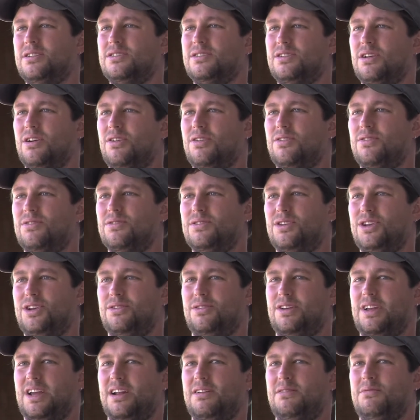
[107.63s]
So
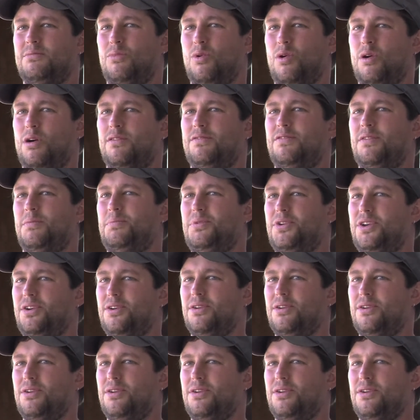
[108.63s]
you're getting more of a